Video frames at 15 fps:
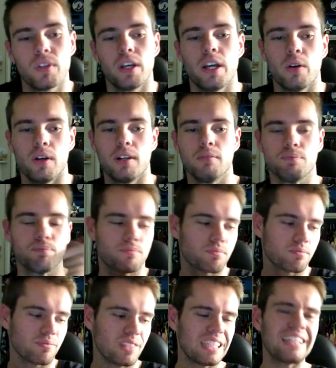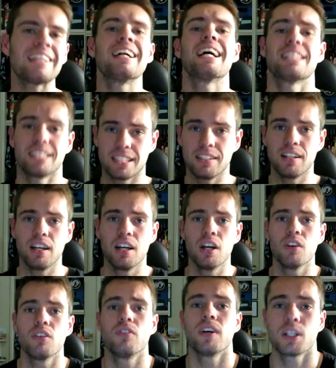Anyway, that's it.
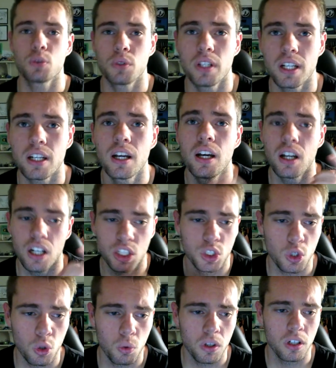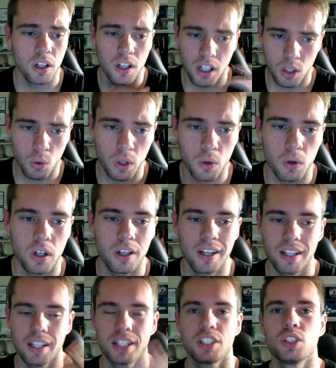Facts with that. A short one, a quick one.
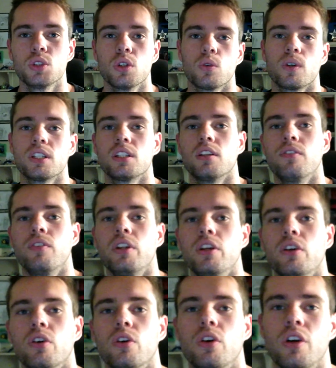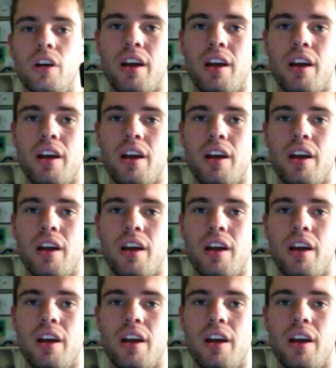Let's enjoy the rest of the video.